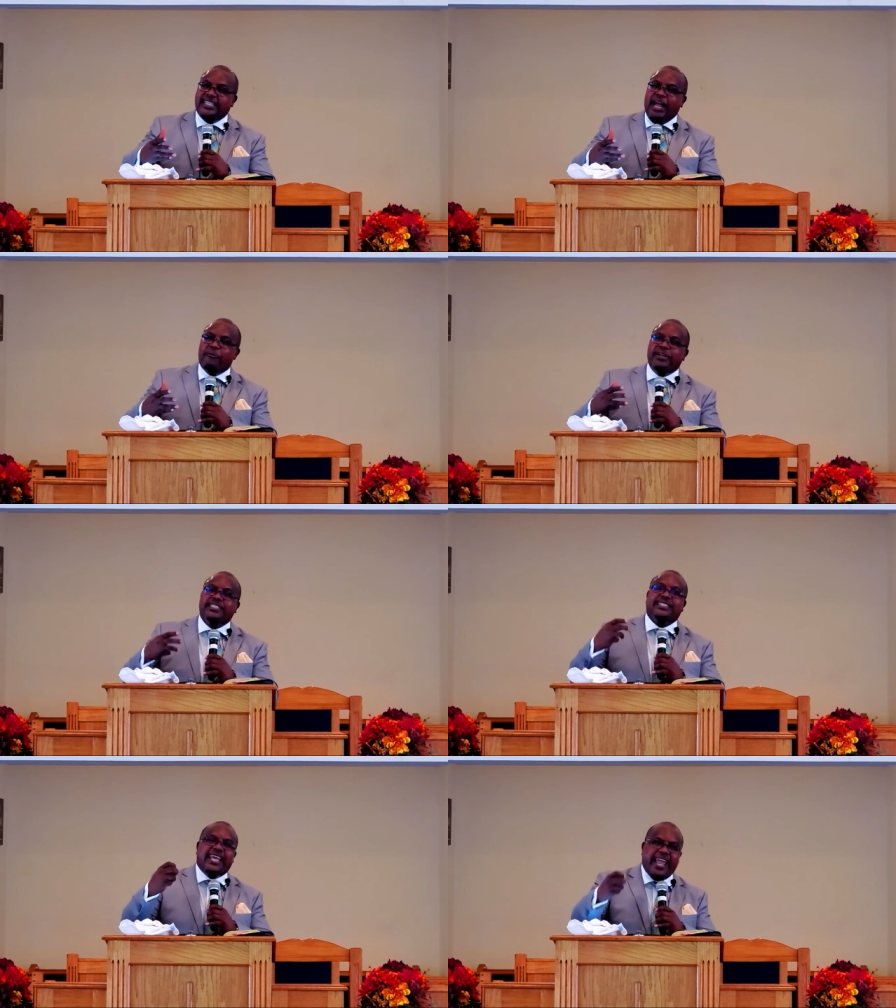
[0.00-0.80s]
that
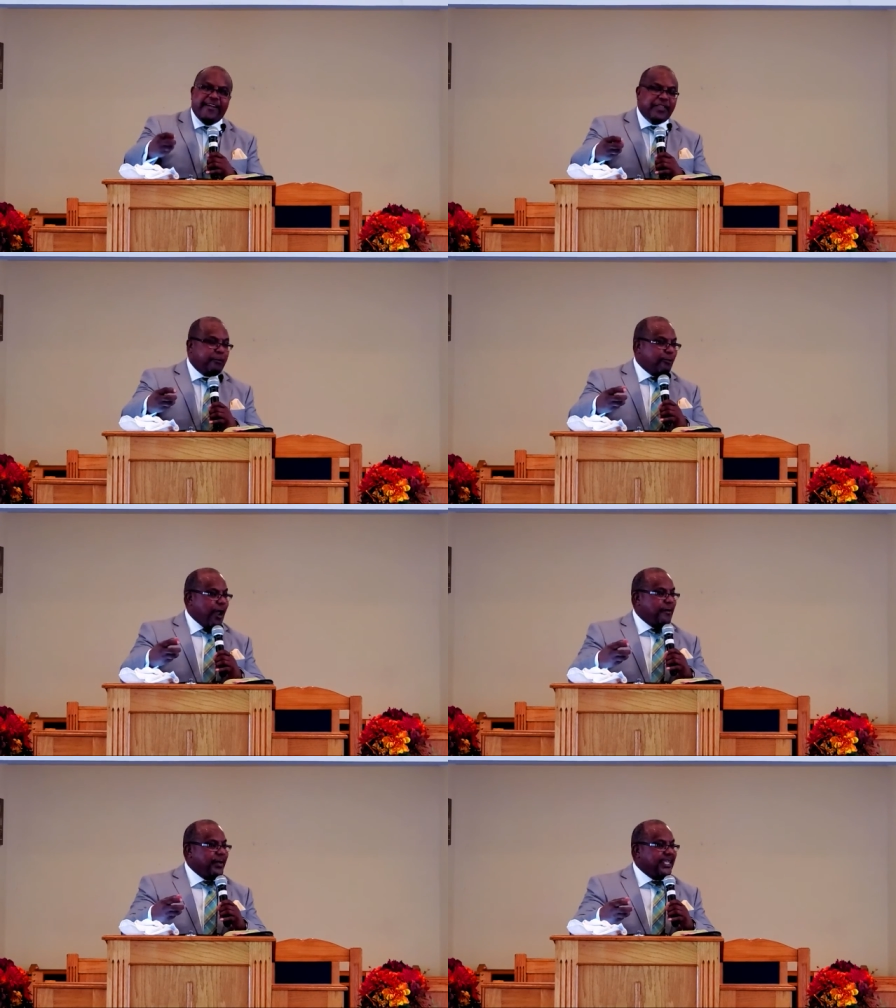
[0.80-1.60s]
receive the
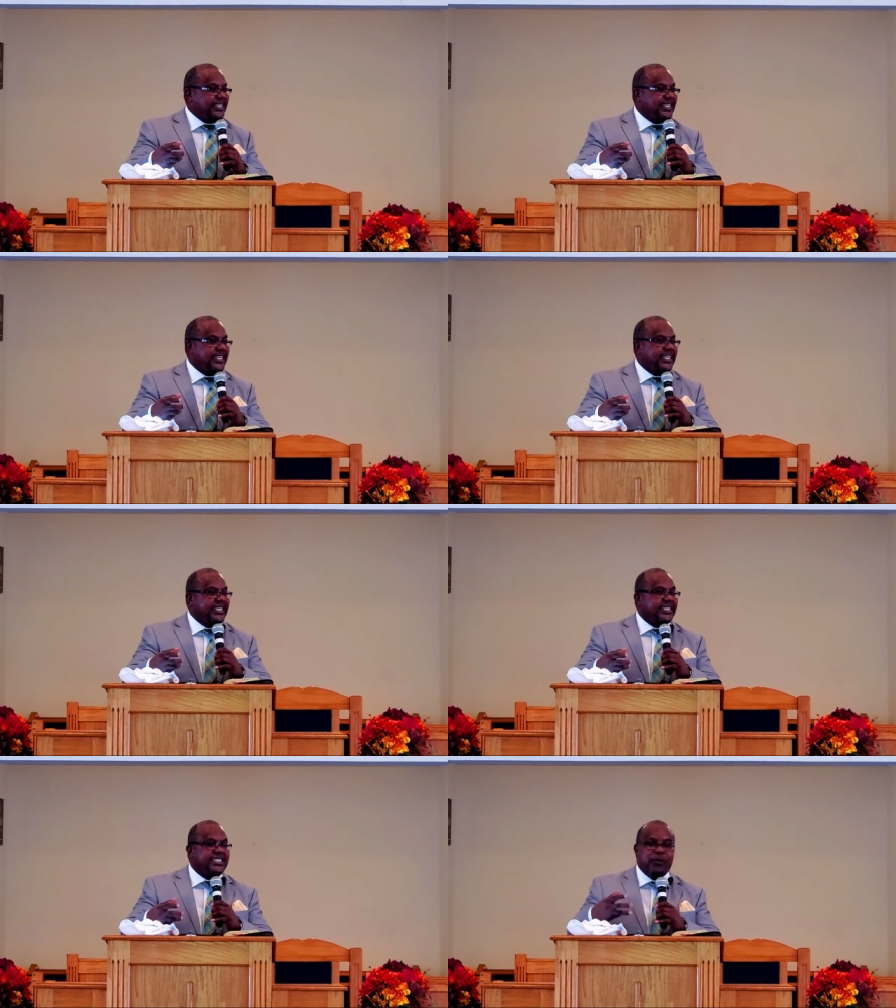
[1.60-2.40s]
promise
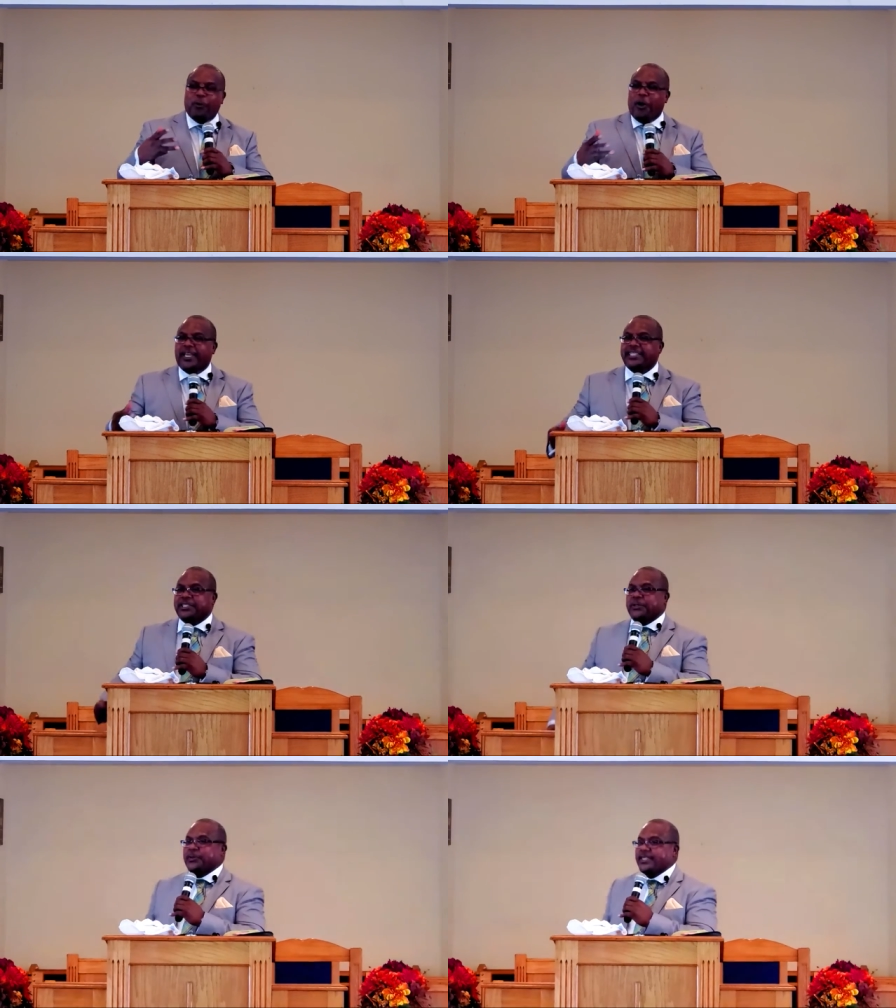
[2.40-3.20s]
to walk
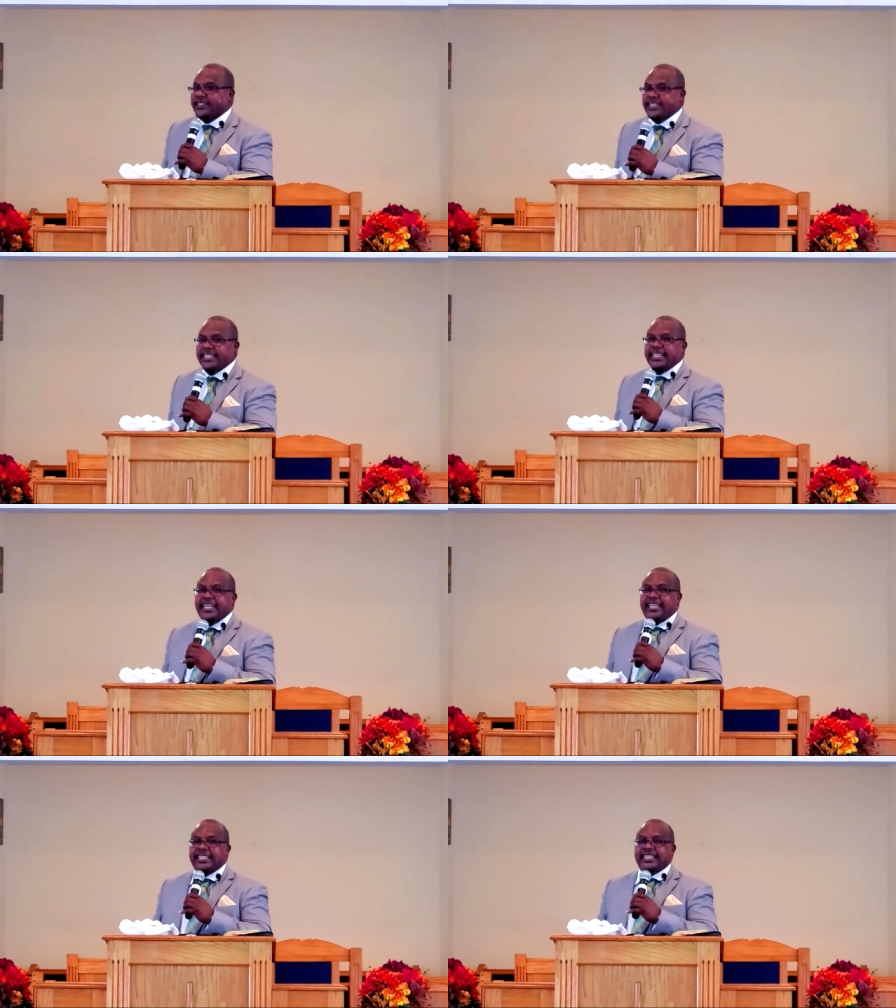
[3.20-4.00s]
into
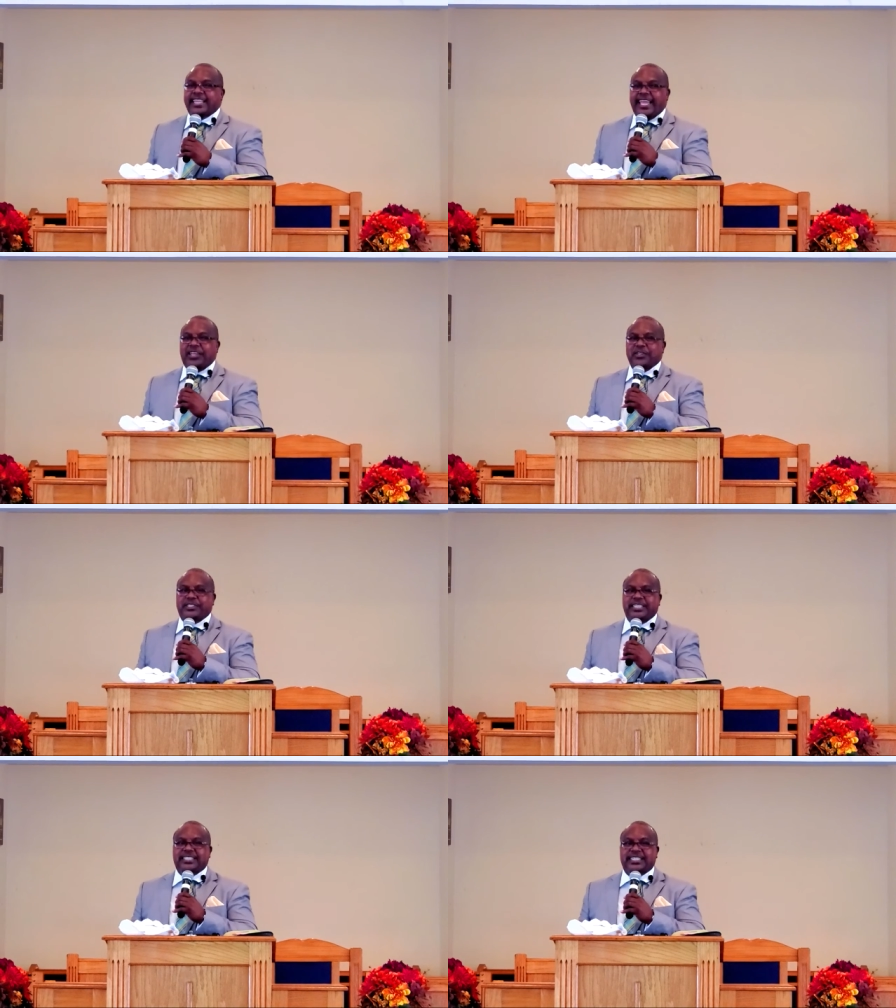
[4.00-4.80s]
it. Thank you,
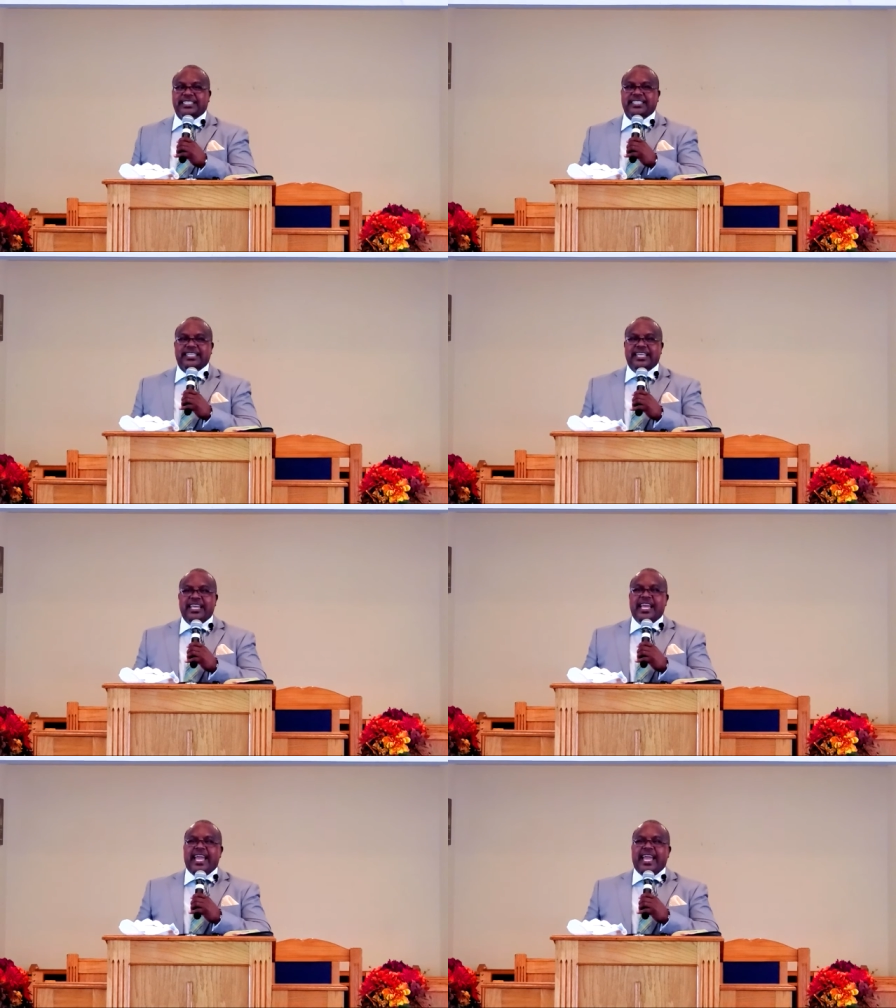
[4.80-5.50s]
Jesus.